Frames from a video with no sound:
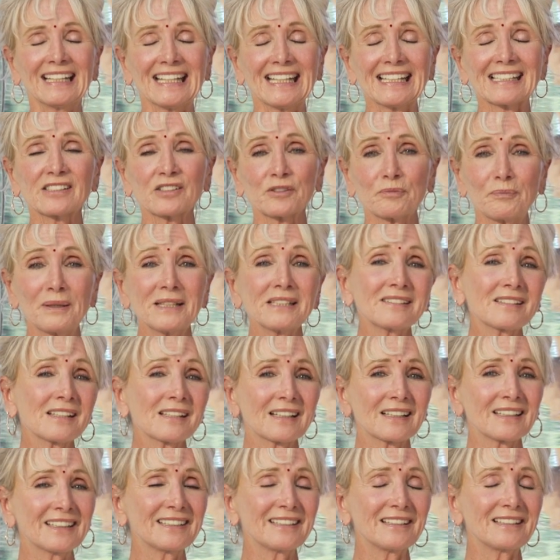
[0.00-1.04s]
is
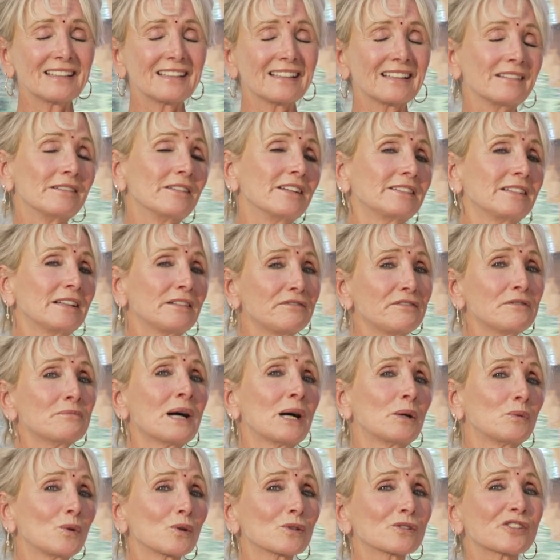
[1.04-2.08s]
basically, Devi
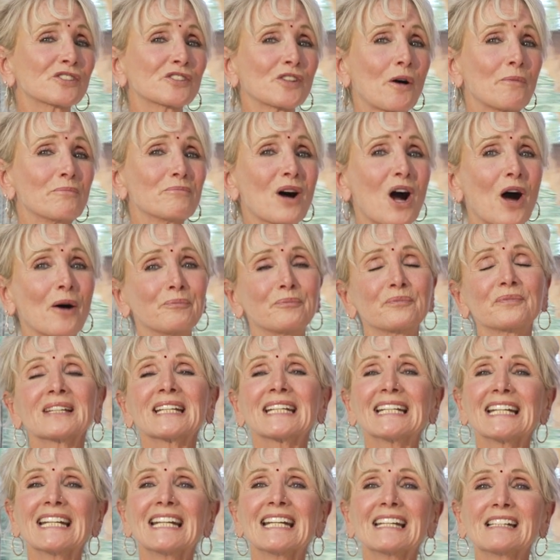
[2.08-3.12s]
Mayi will sum up,
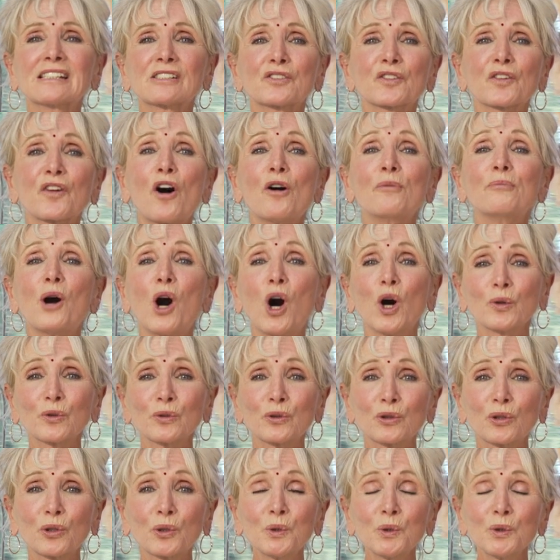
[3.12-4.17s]
is from
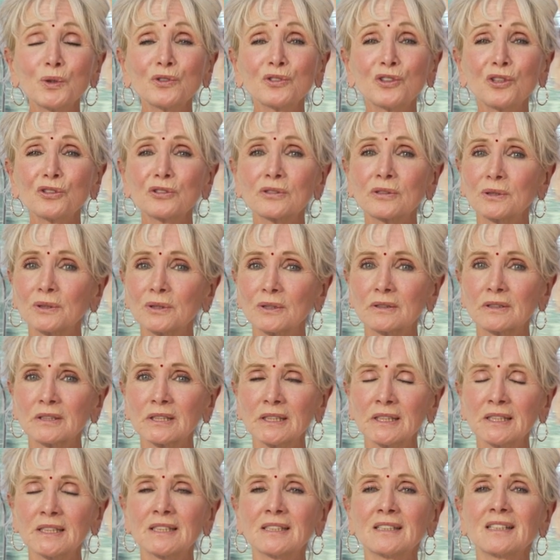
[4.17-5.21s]
untruth to truth,
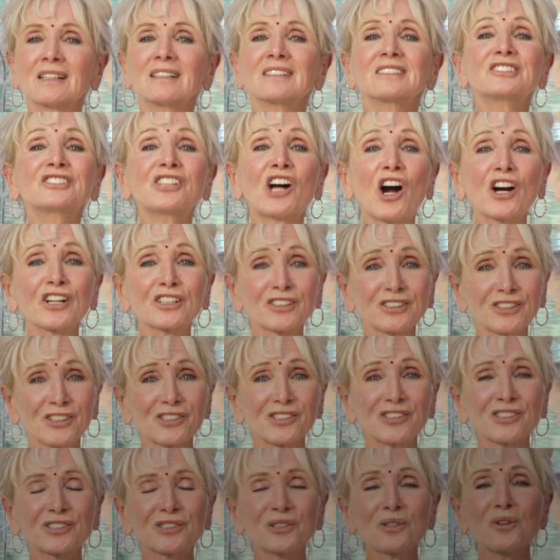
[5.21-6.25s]

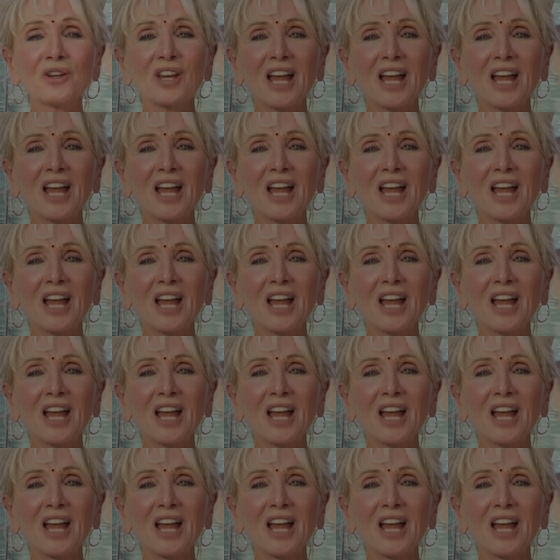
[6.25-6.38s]
darkness to